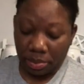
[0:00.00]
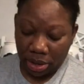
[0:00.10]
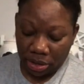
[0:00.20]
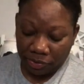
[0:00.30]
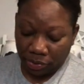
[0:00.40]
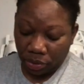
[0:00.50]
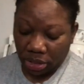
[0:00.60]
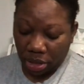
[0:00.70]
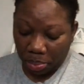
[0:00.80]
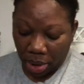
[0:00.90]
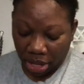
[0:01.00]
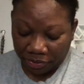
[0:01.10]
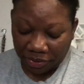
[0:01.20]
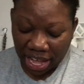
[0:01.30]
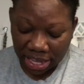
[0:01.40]
infuse the pot
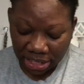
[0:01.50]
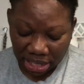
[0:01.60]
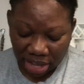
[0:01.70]
faster.